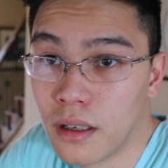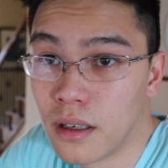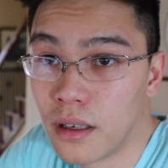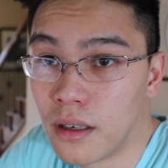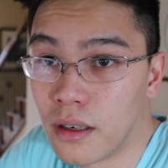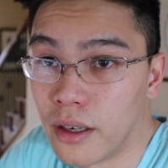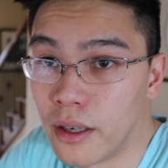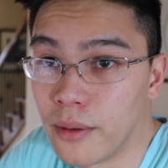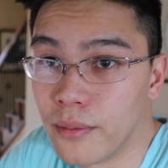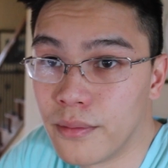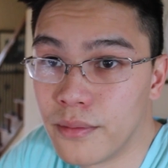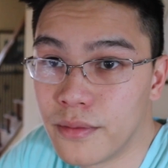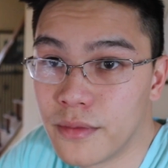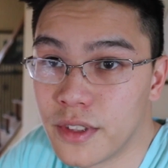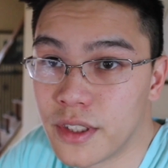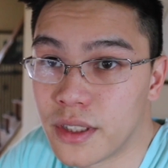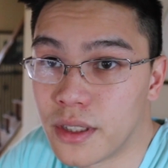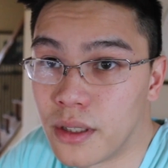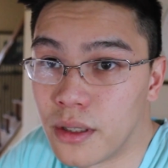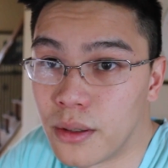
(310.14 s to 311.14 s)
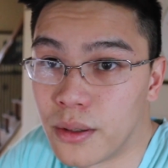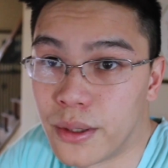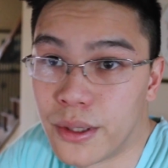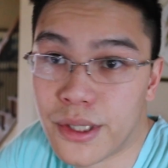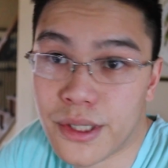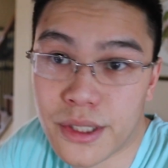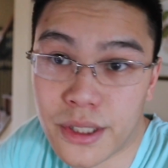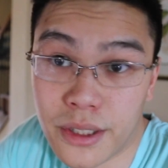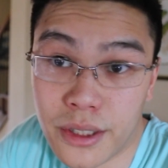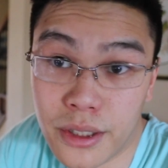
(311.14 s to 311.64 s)
Alright, so
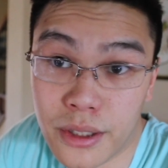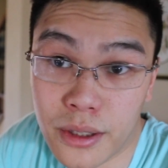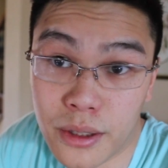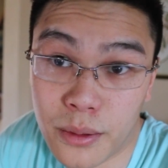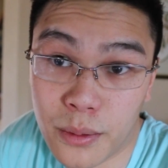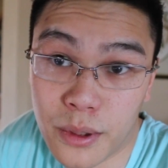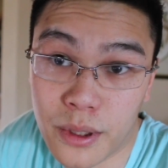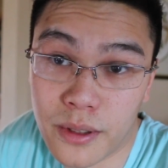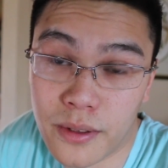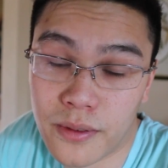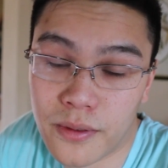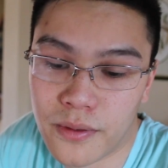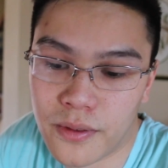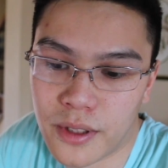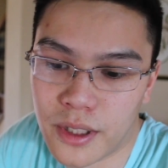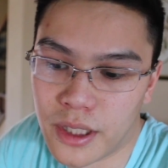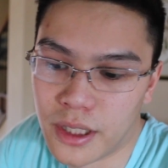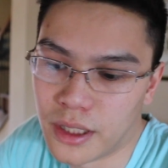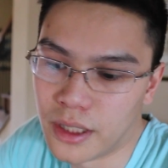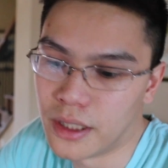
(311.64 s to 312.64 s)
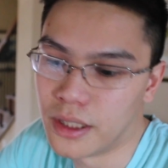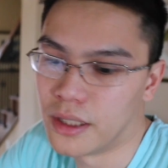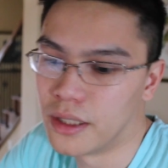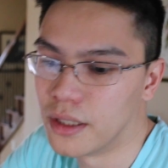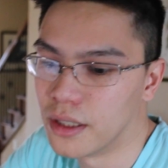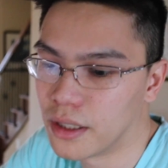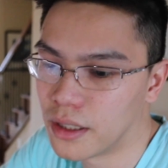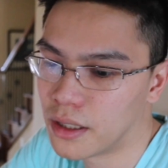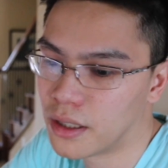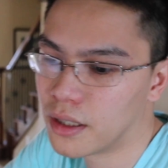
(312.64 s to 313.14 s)
here's the deal with
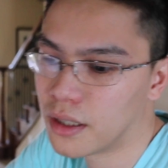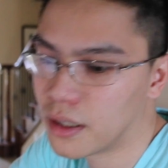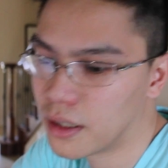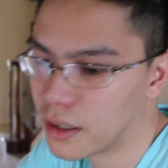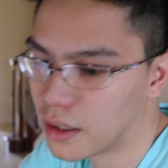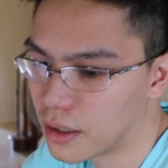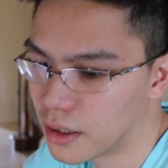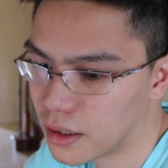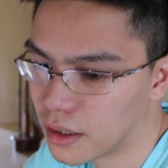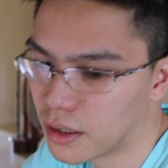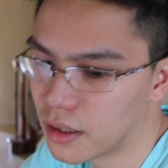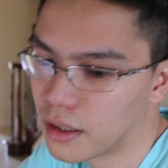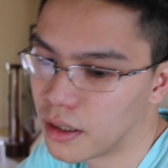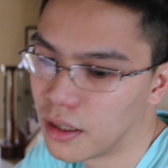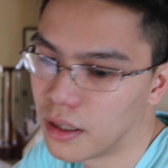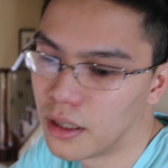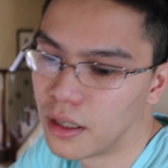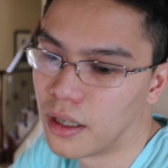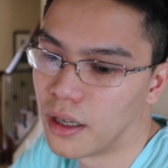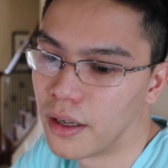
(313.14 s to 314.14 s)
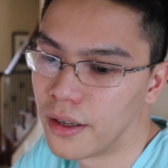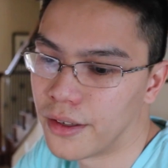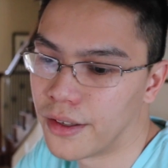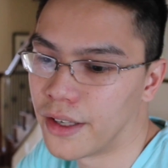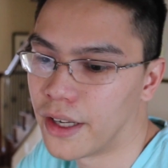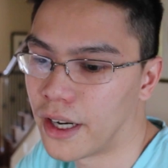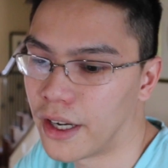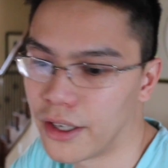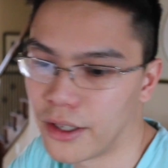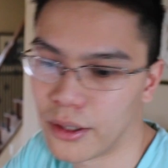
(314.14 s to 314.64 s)
the
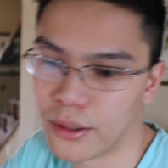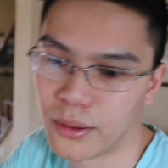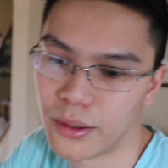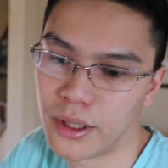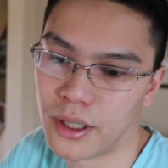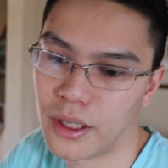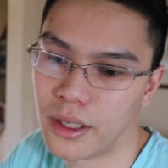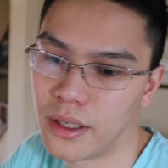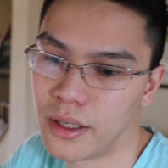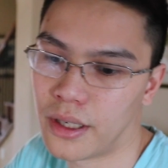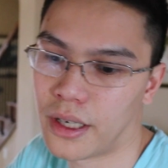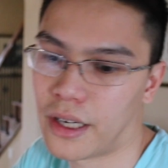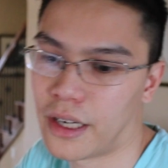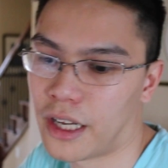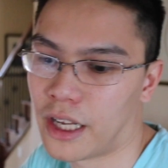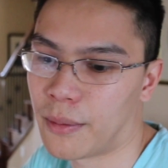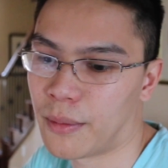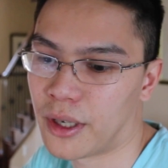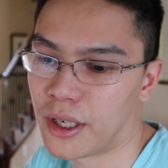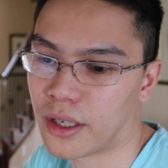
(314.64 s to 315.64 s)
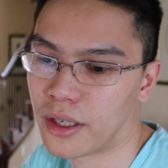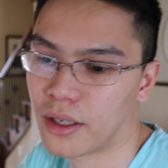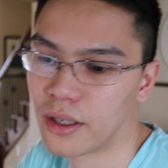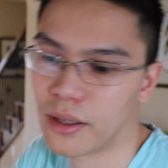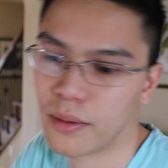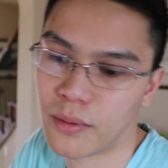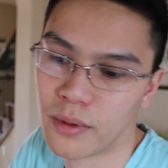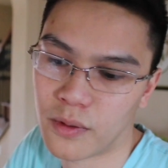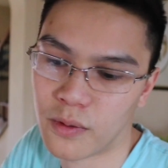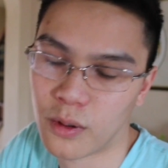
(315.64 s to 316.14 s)
Diode Dynamic
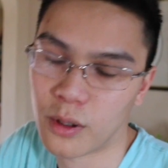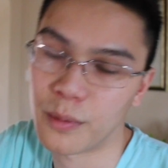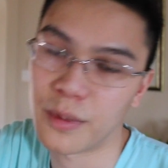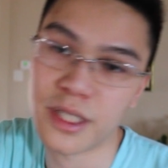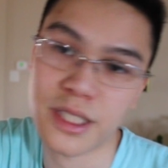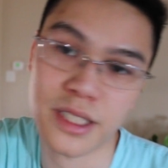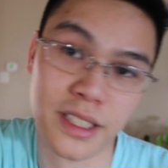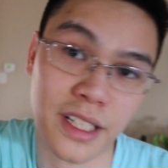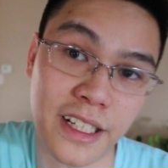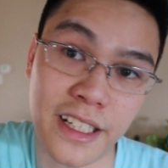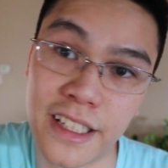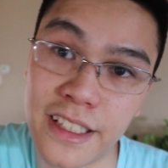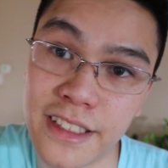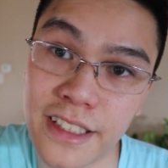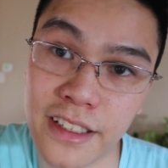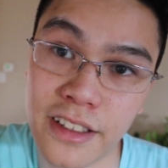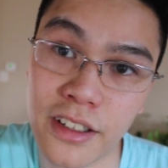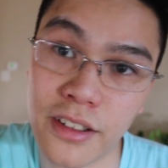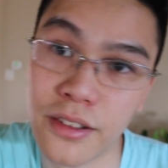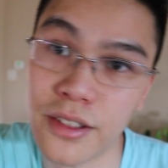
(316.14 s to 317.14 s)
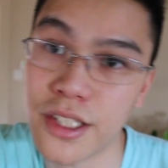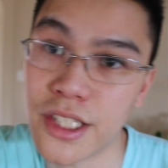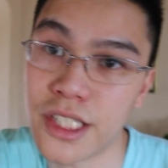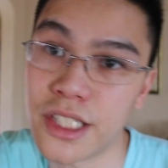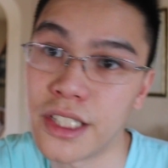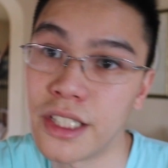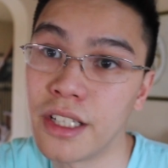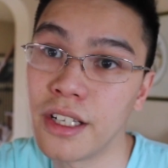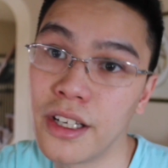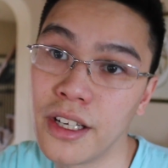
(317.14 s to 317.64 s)
Performance Lighting
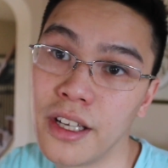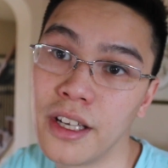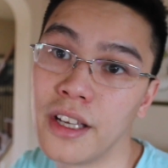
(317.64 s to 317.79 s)
Technology,